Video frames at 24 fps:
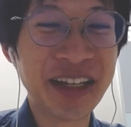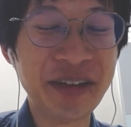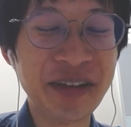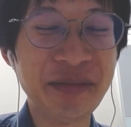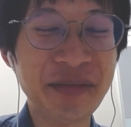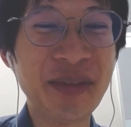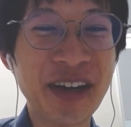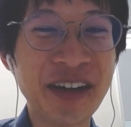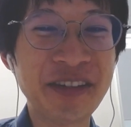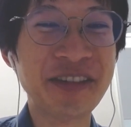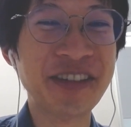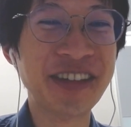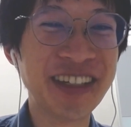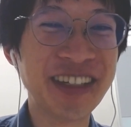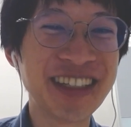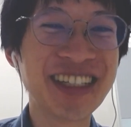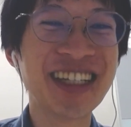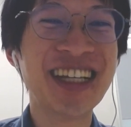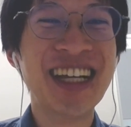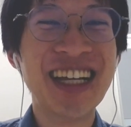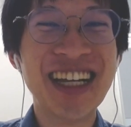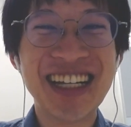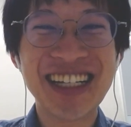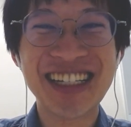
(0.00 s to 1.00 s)
am
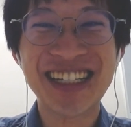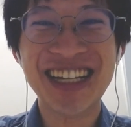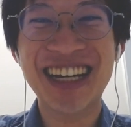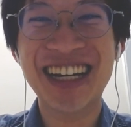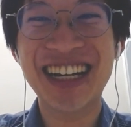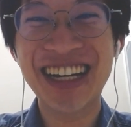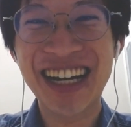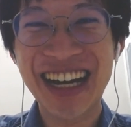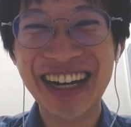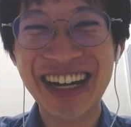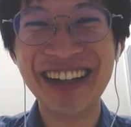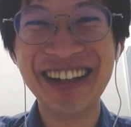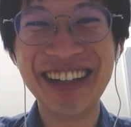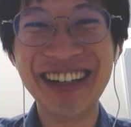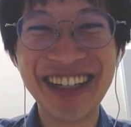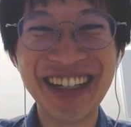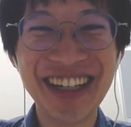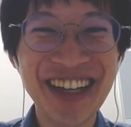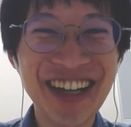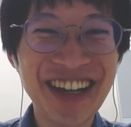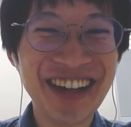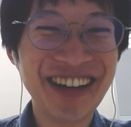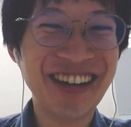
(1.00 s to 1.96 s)
offered, so I really